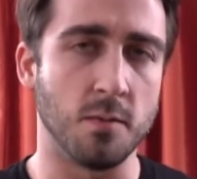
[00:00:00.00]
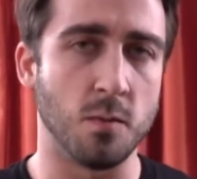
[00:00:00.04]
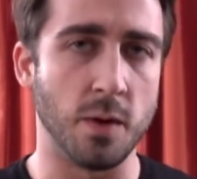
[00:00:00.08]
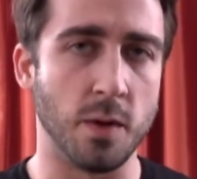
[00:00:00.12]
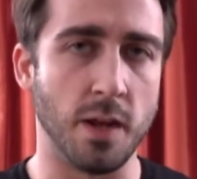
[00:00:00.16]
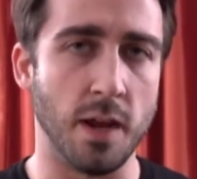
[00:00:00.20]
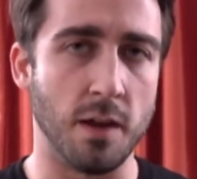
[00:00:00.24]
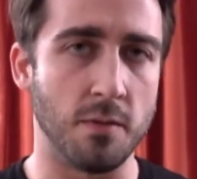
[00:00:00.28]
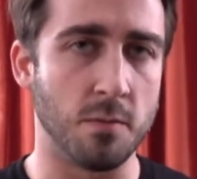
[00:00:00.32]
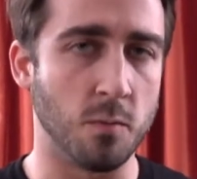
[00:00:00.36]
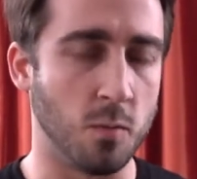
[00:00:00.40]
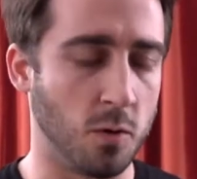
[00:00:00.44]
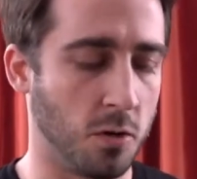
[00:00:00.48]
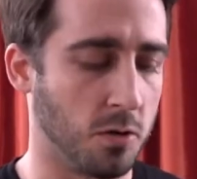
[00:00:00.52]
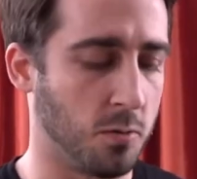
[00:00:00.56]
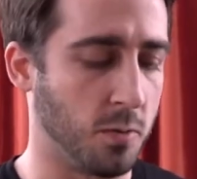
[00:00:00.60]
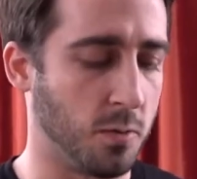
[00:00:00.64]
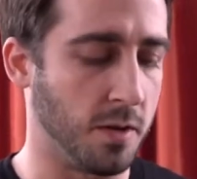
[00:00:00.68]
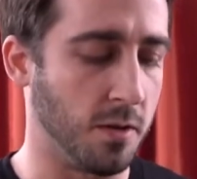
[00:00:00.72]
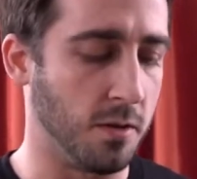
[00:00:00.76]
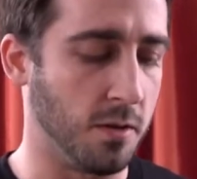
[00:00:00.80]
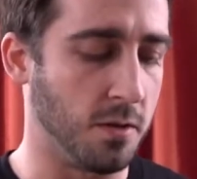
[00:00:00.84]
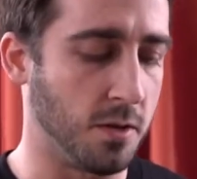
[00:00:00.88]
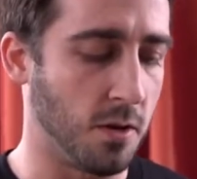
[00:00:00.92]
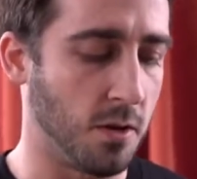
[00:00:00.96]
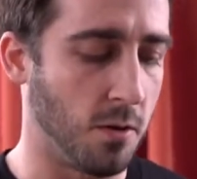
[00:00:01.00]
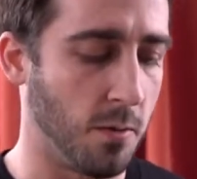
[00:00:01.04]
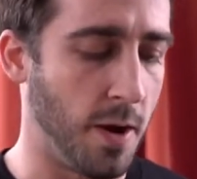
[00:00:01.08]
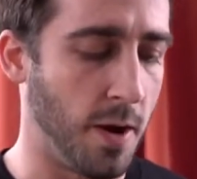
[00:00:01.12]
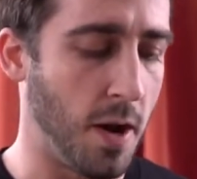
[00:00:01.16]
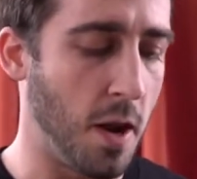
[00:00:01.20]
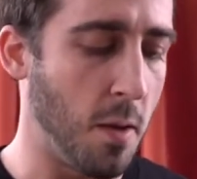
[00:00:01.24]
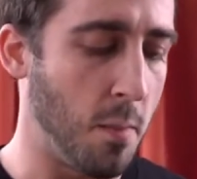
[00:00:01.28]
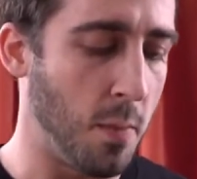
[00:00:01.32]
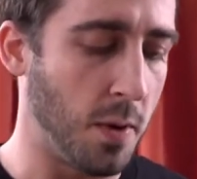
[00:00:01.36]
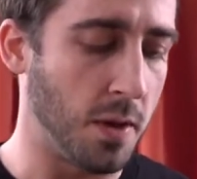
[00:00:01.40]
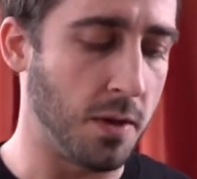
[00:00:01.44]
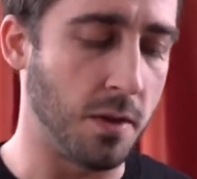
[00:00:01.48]
We have worked with those
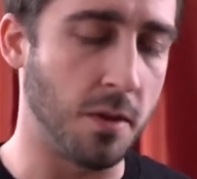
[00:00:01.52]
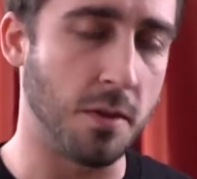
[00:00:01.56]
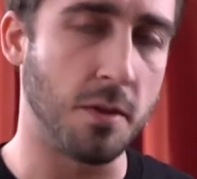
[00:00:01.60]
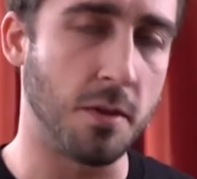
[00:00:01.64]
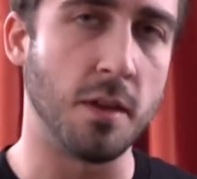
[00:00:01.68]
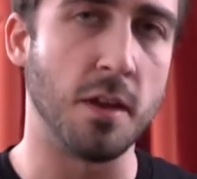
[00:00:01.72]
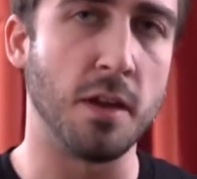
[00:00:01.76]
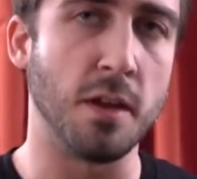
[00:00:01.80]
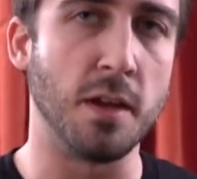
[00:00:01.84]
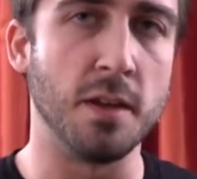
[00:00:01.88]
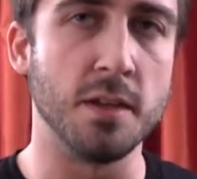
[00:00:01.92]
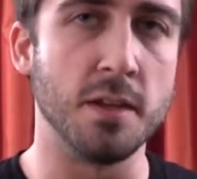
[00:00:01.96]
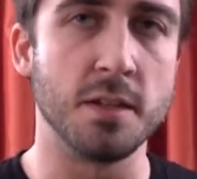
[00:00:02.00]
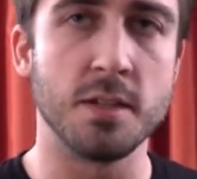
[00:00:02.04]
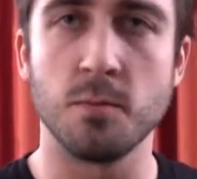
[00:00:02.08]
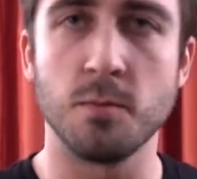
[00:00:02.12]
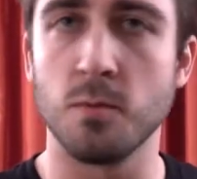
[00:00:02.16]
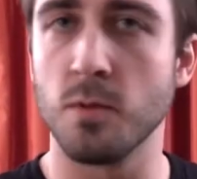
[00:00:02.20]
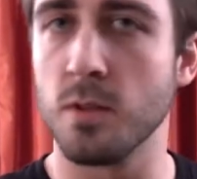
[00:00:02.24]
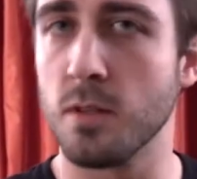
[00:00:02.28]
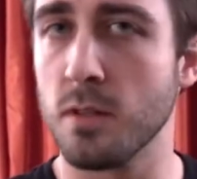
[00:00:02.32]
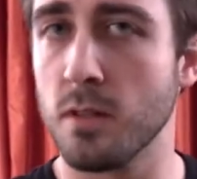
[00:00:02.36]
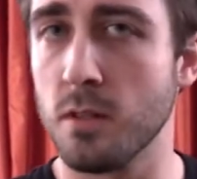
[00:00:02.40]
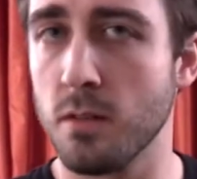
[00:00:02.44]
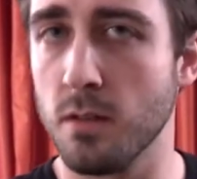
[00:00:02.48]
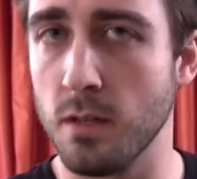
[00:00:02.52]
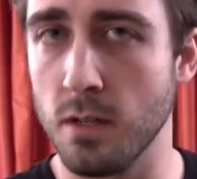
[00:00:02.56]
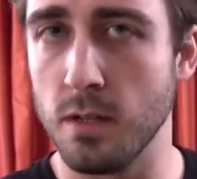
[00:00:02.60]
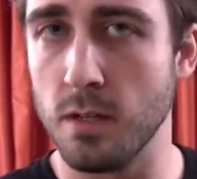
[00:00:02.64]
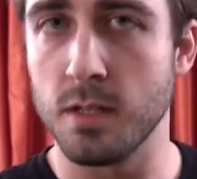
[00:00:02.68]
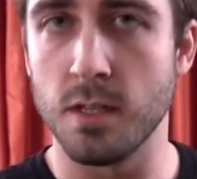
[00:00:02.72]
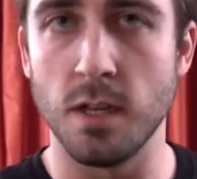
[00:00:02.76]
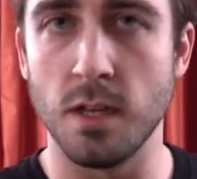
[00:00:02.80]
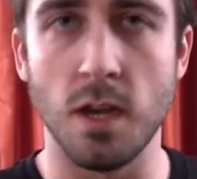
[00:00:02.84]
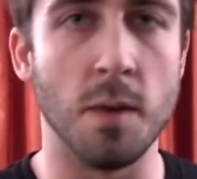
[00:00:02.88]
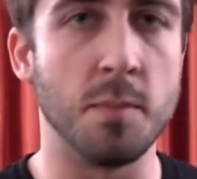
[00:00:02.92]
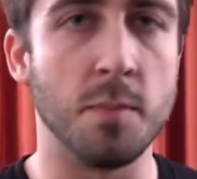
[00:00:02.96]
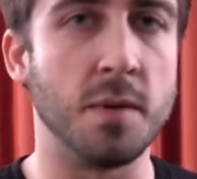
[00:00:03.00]
already, but the thing is with these,
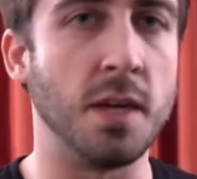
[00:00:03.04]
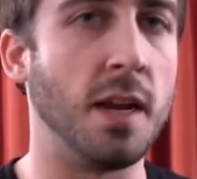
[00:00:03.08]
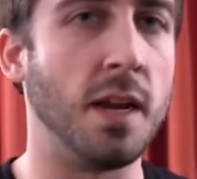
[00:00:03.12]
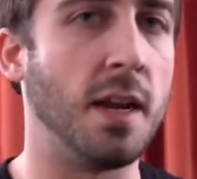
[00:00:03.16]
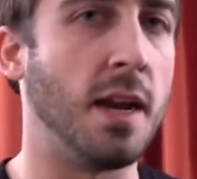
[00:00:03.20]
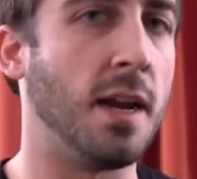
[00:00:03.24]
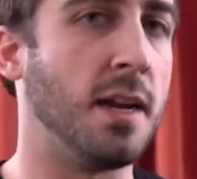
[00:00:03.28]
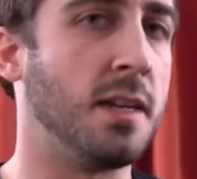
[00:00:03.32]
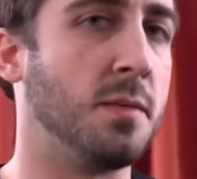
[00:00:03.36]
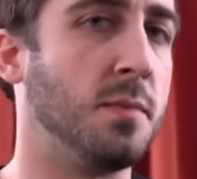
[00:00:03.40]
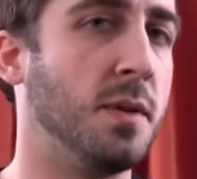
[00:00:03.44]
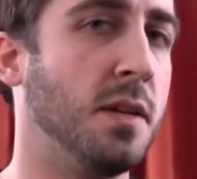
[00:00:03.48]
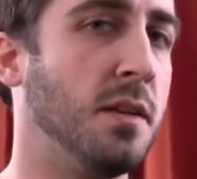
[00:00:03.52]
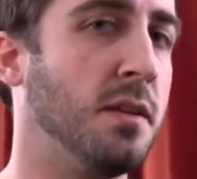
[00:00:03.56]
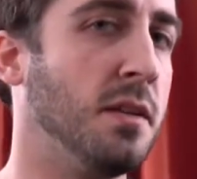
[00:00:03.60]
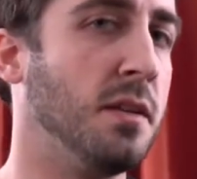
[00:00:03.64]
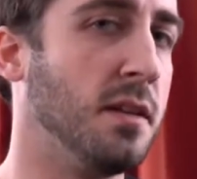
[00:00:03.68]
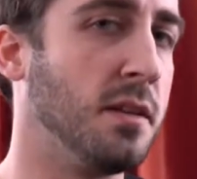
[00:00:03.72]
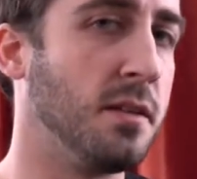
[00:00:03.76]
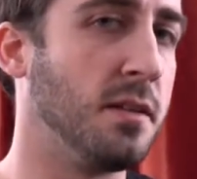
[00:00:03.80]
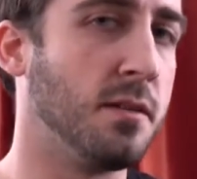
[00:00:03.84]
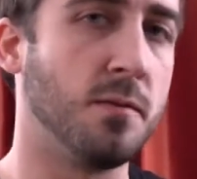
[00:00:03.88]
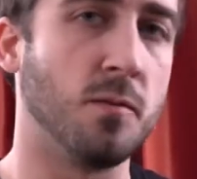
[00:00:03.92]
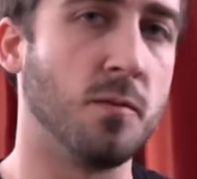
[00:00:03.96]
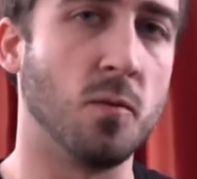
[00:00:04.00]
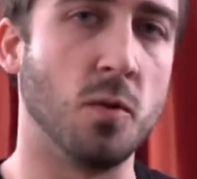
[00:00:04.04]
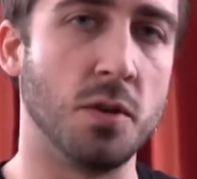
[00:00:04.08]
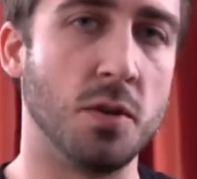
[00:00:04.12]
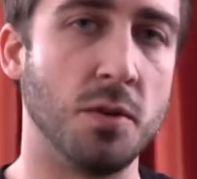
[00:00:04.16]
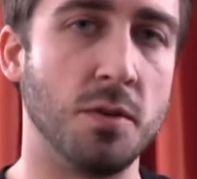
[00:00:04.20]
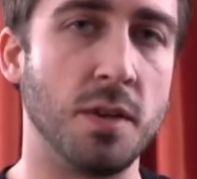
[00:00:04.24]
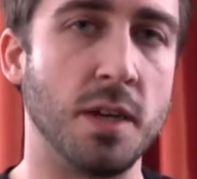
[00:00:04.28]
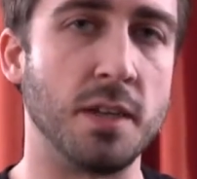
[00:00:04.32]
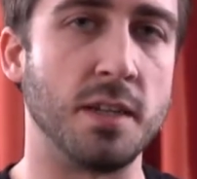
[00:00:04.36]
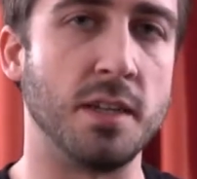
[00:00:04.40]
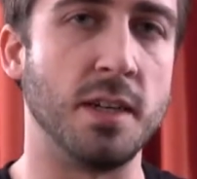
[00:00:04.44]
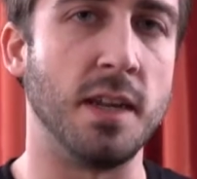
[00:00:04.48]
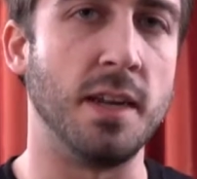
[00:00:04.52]
the update has been that for
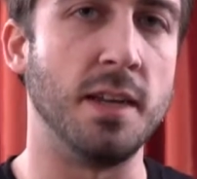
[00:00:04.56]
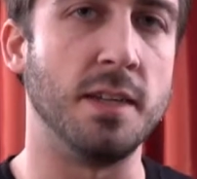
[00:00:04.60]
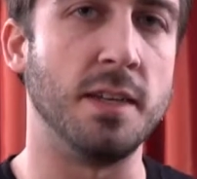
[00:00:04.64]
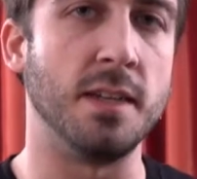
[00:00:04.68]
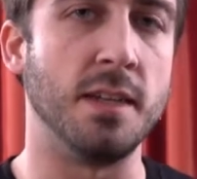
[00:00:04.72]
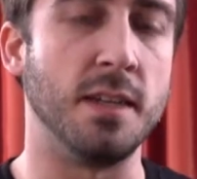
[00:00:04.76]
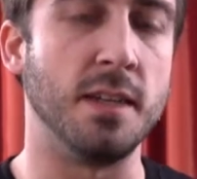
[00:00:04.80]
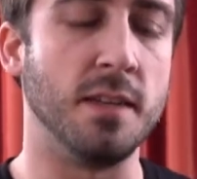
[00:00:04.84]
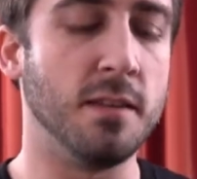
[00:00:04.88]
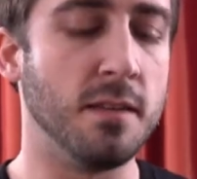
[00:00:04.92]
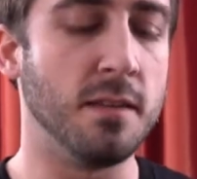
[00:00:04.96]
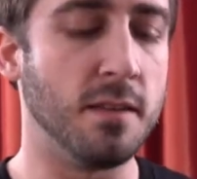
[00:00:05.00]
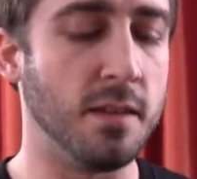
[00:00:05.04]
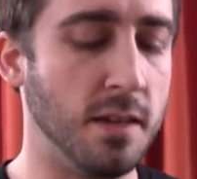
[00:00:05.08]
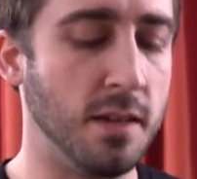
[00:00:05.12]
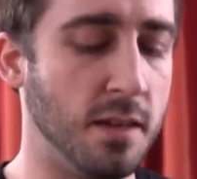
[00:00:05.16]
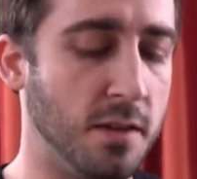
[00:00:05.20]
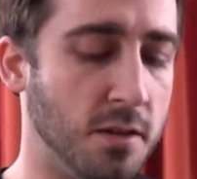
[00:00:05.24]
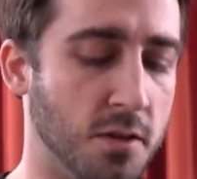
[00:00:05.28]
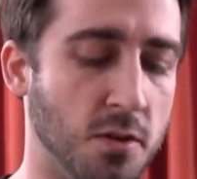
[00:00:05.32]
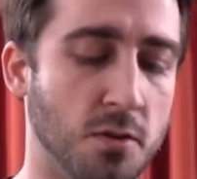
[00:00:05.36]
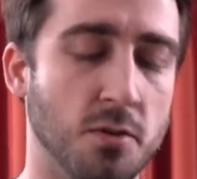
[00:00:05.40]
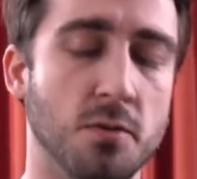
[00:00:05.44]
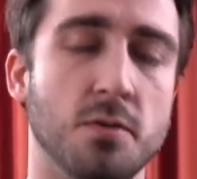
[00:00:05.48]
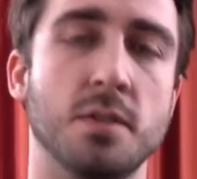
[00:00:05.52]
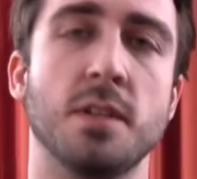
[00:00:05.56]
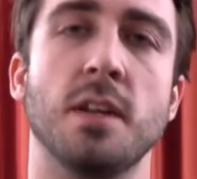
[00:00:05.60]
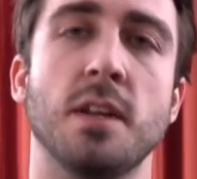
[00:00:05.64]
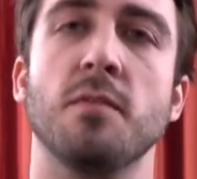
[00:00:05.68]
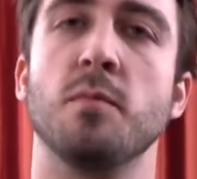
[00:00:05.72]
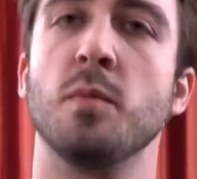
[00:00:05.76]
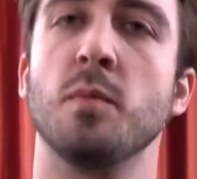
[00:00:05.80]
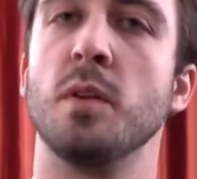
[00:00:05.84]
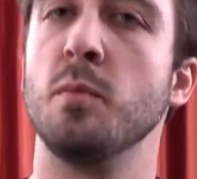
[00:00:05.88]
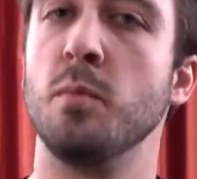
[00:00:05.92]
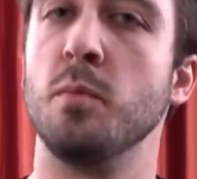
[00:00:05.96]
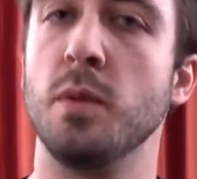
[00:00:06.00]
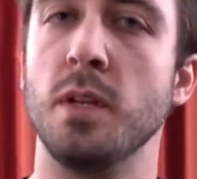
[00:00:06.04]
2018, the internals have
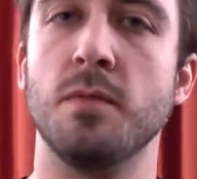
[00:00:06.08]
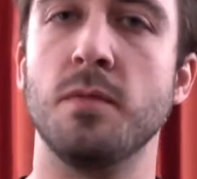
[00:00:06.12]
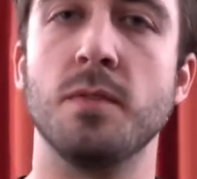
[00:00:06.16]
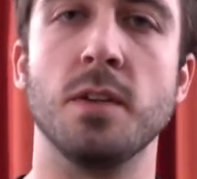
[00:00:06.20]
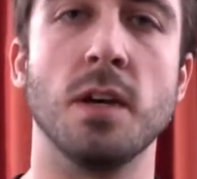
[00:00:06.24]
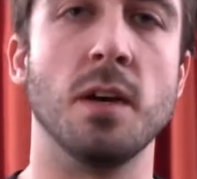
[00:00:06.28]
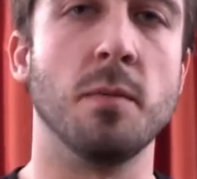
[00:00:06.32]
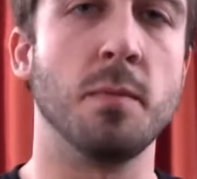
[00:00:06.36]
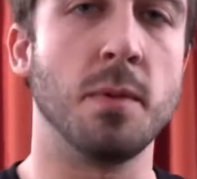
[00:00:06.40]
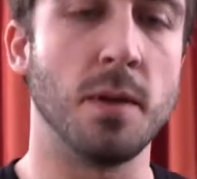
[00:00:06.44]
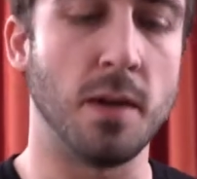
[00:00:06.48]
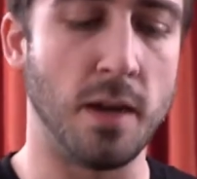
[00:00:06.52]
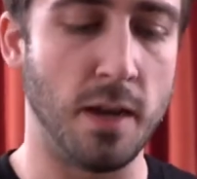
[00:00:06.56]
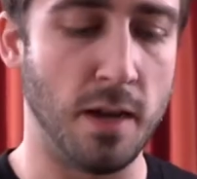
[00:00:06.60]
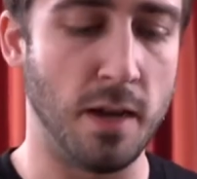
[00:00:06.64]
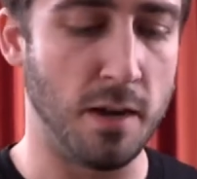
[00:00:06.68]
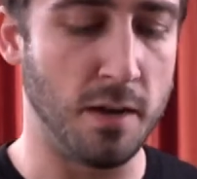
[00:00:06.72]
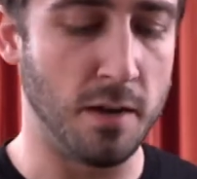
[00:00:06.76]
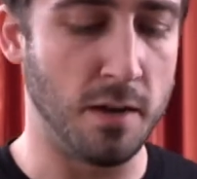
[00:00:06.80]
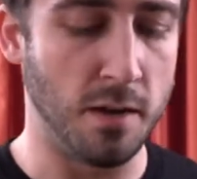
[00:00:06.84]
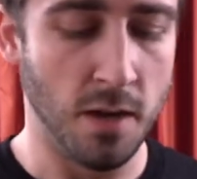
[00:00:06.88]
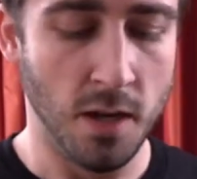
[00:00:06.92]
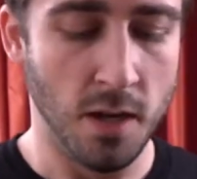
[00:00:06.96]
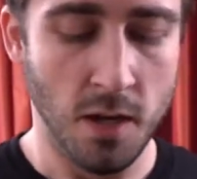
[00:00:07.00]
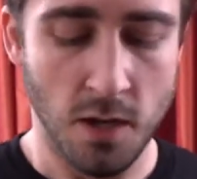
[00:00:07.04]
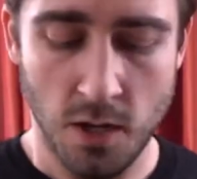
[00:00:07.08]
been beefed up and